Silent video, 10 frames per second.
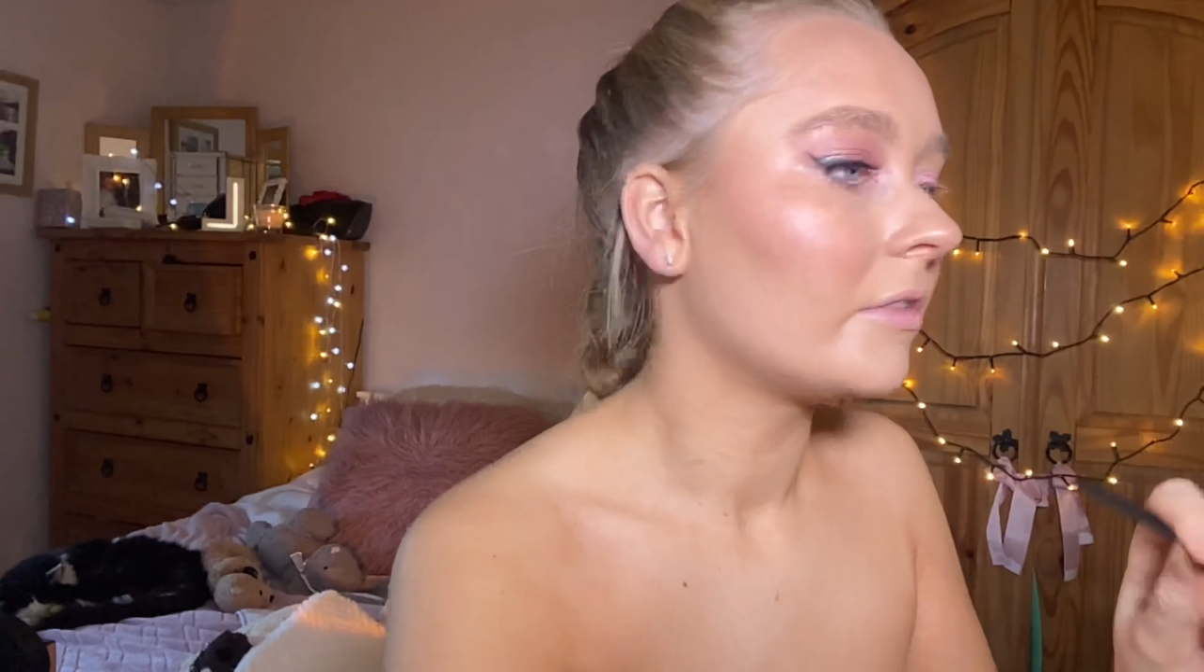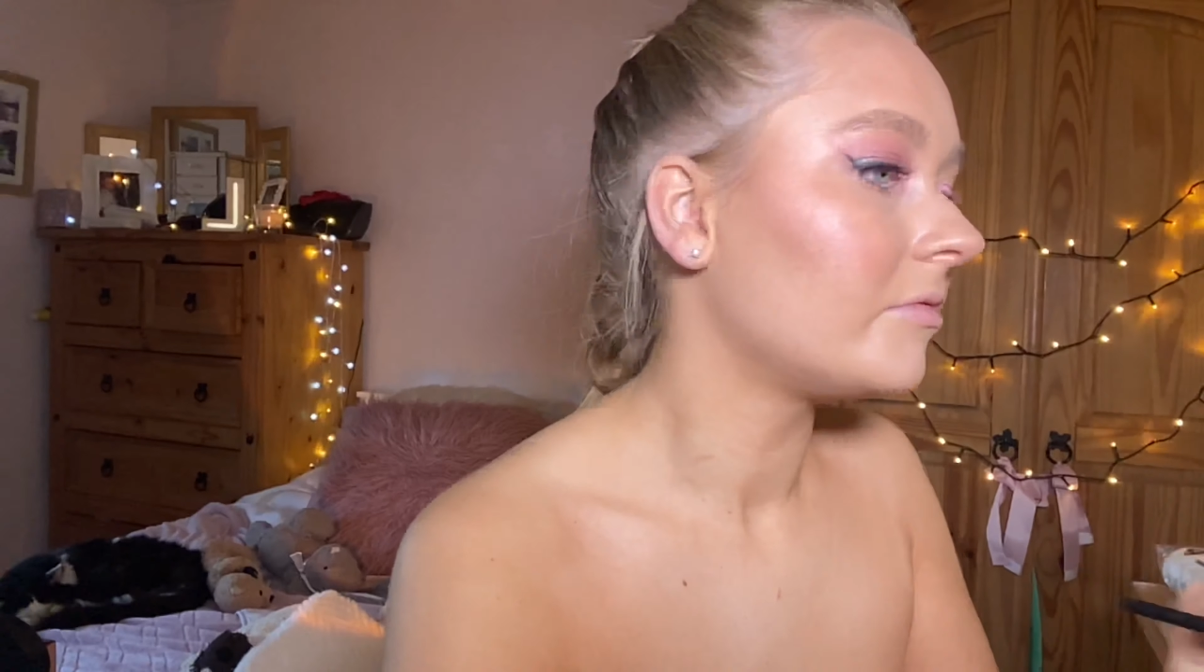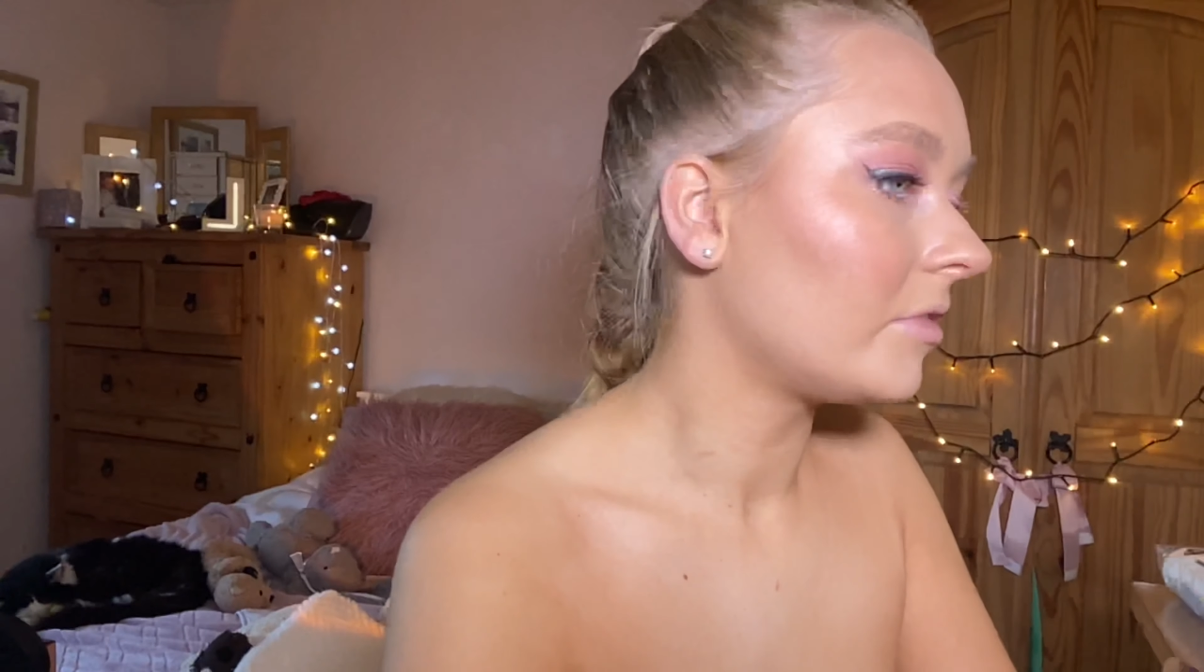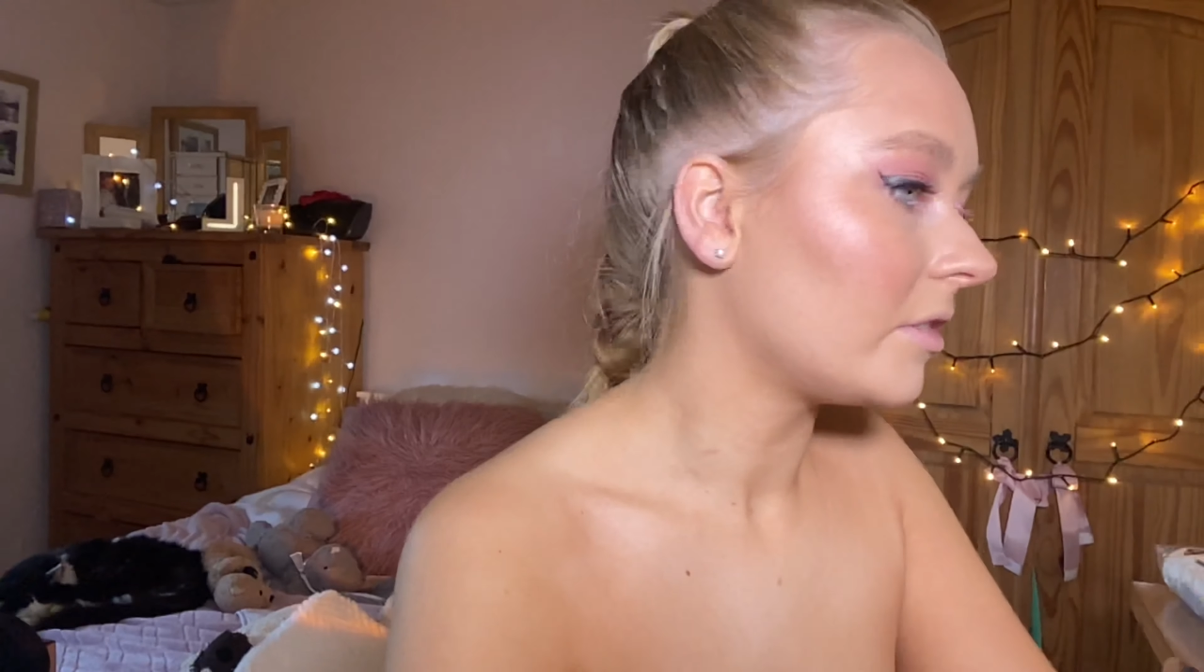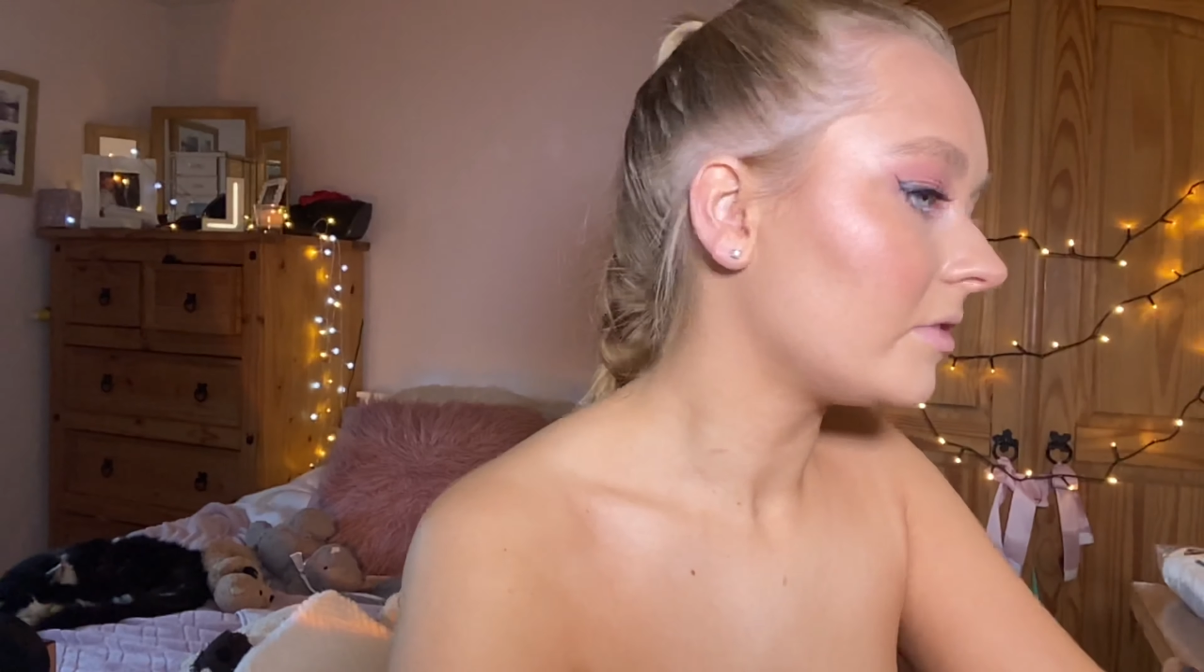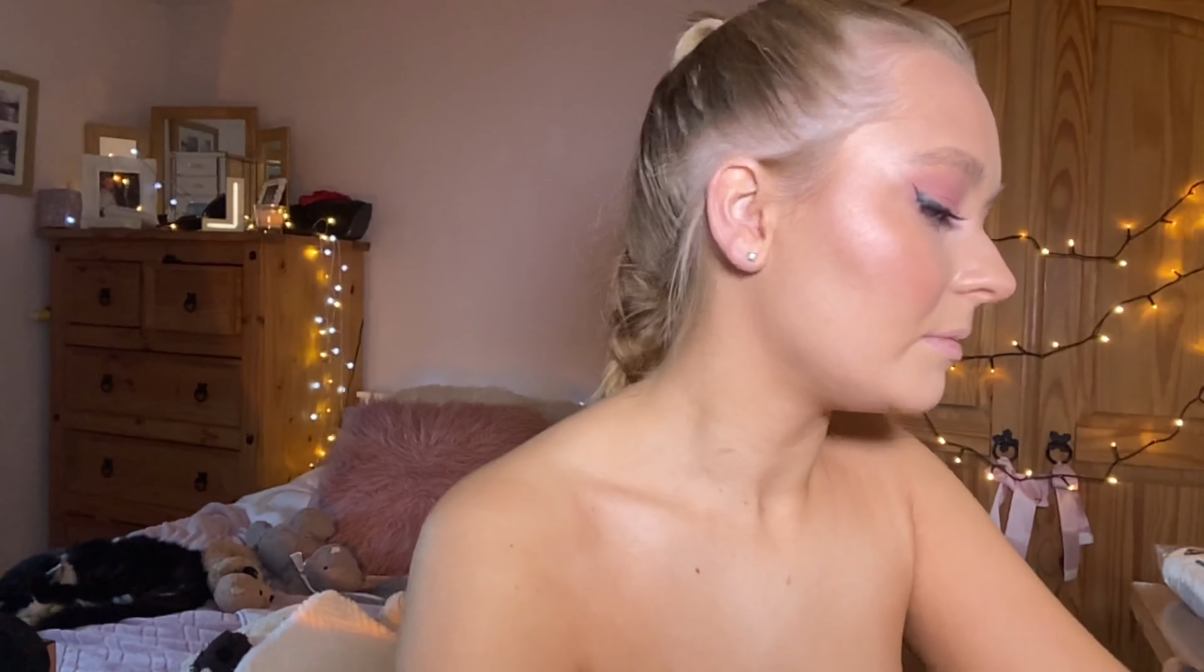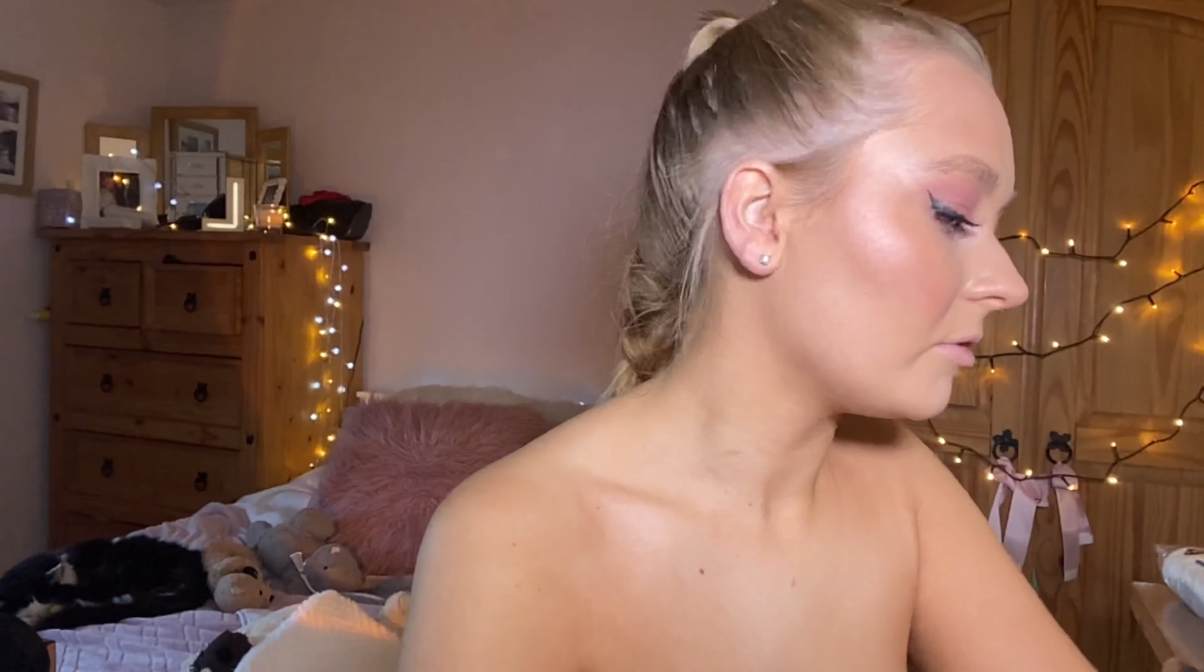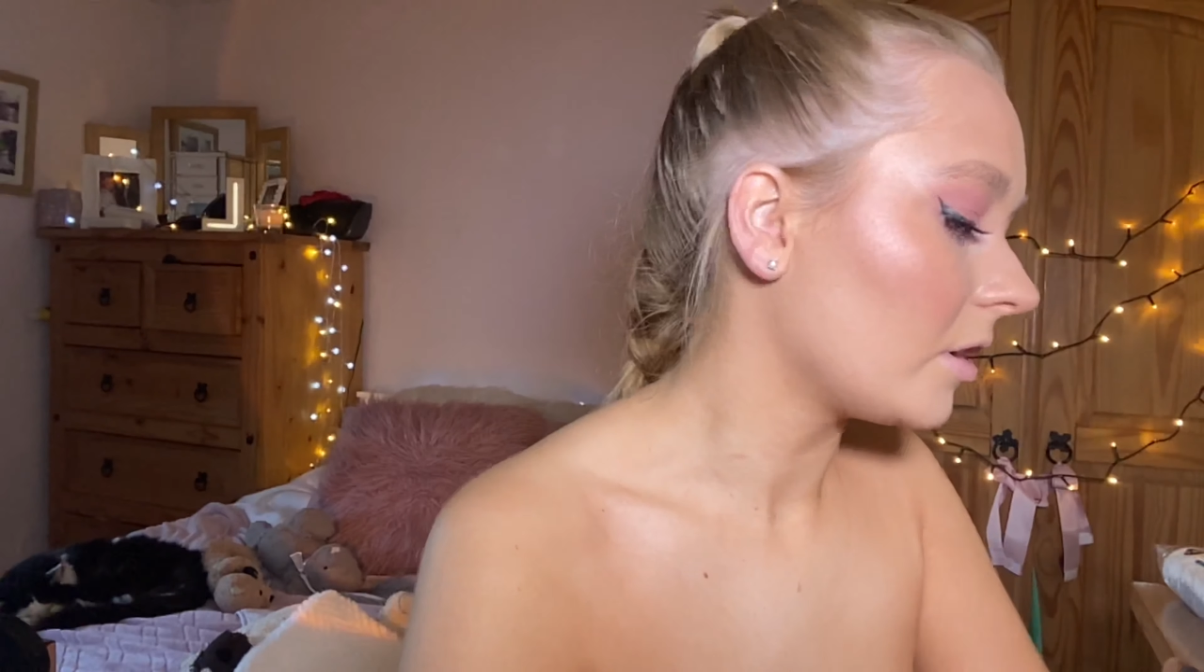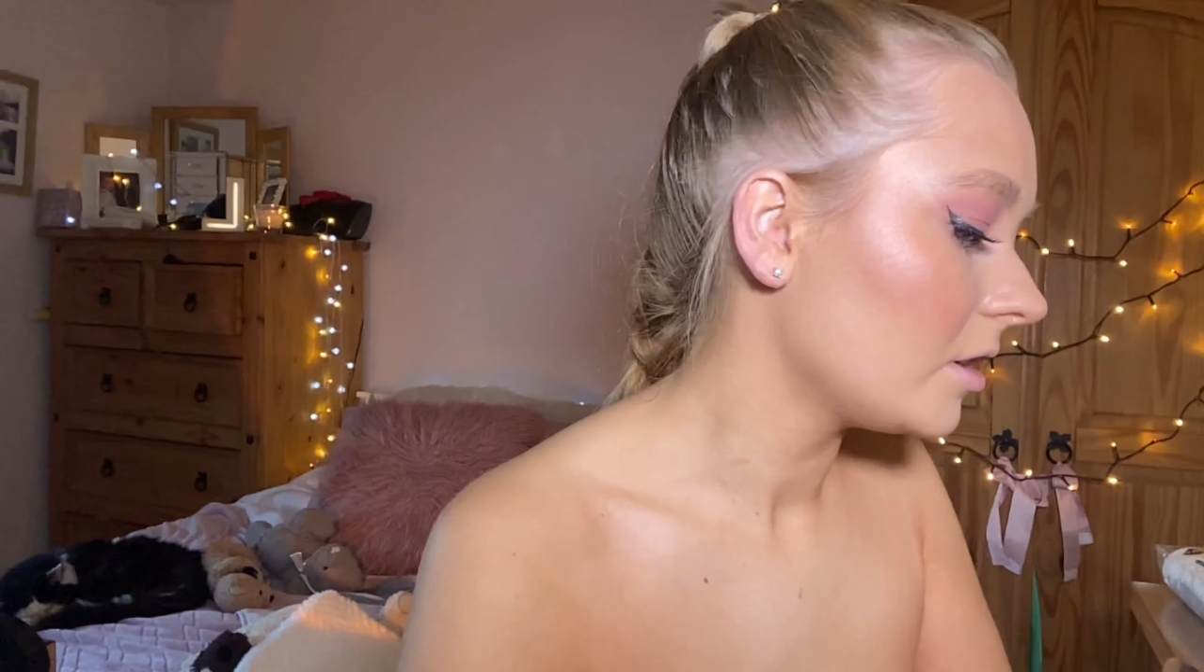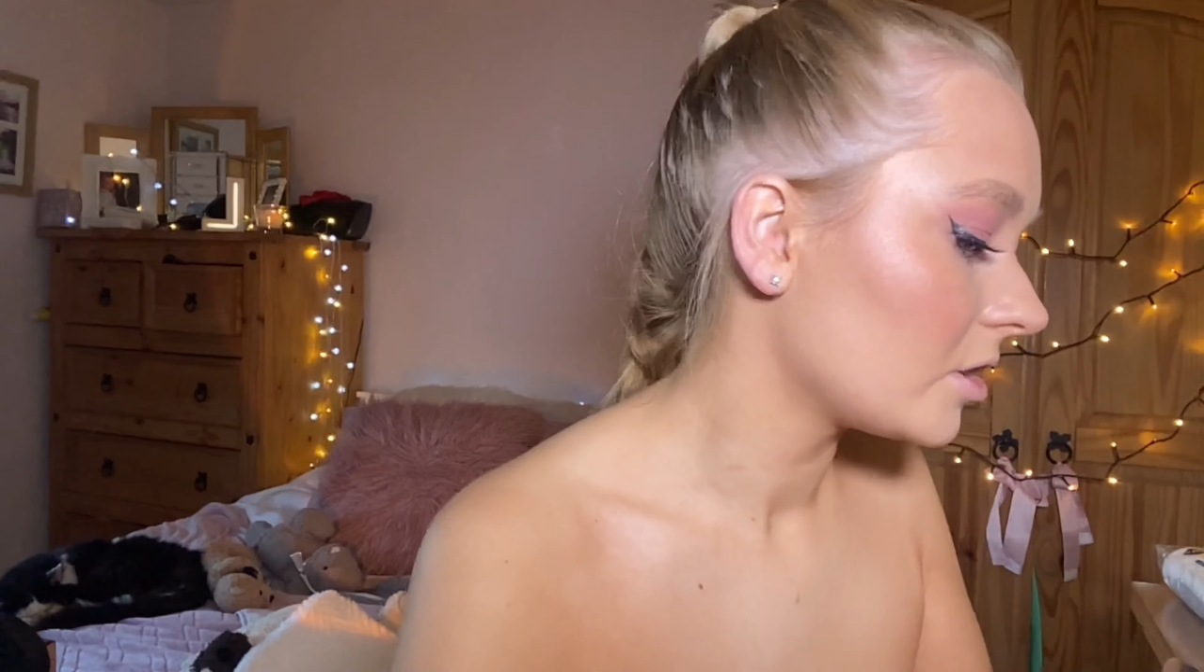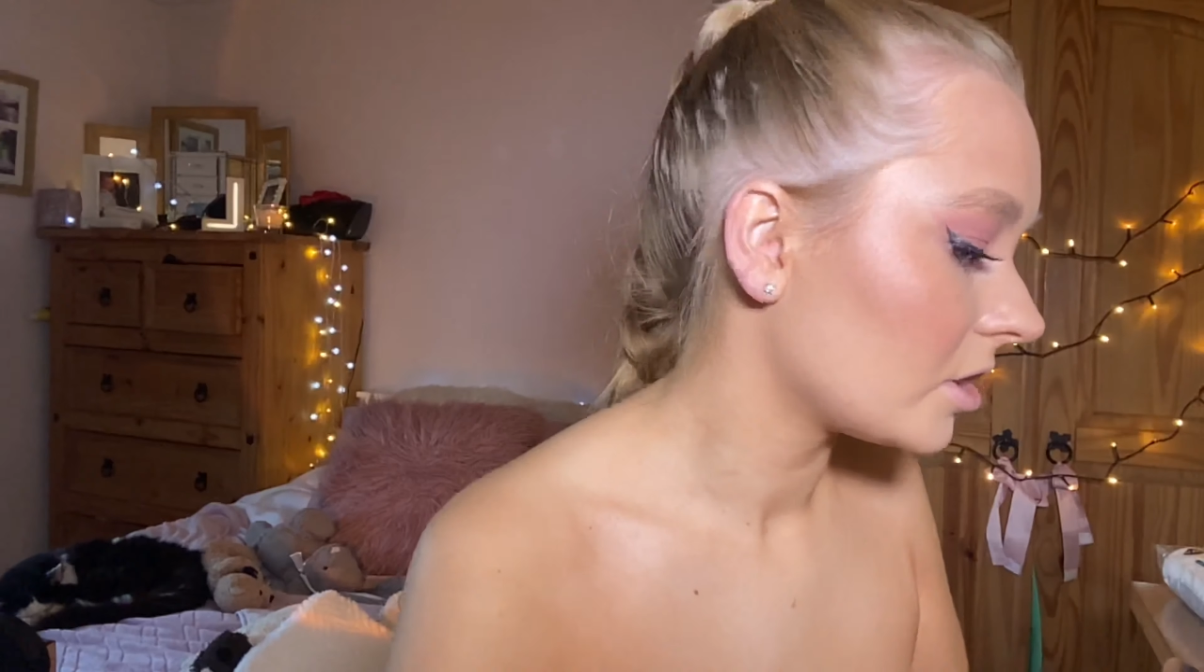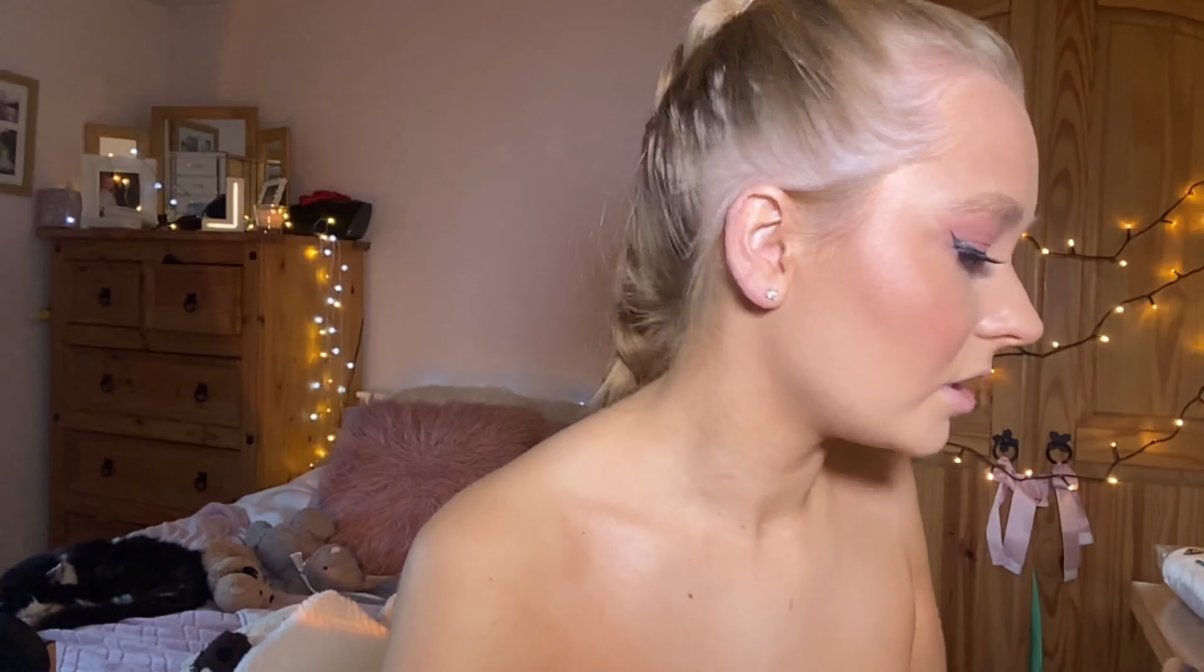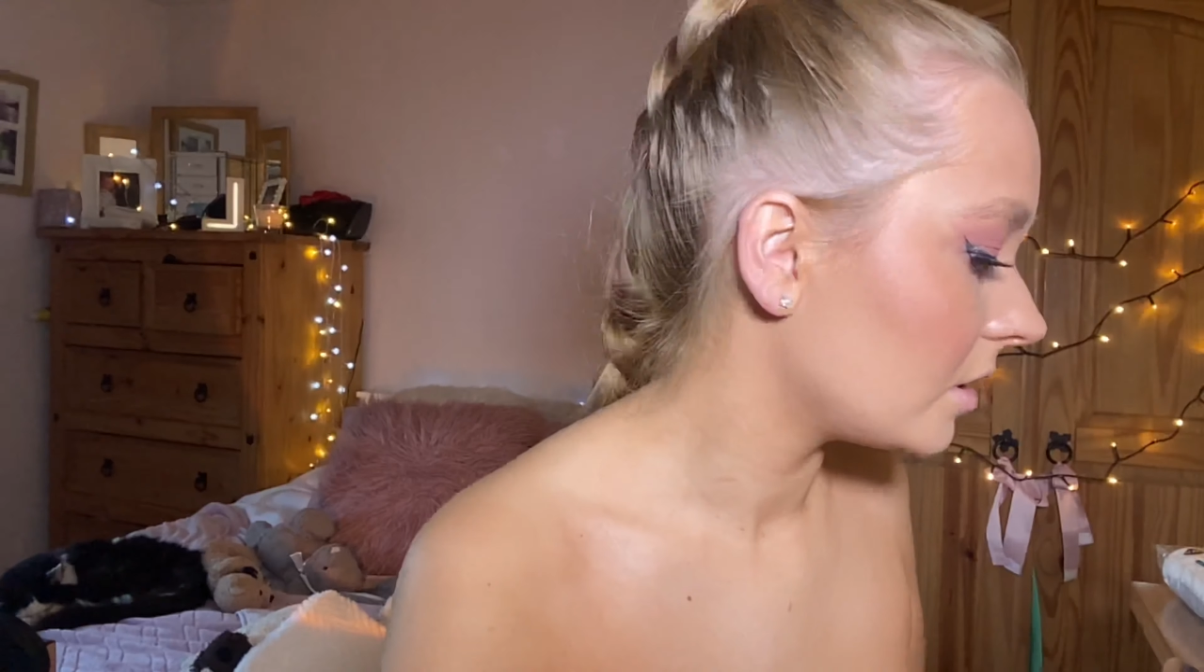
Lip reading: fluffy brush,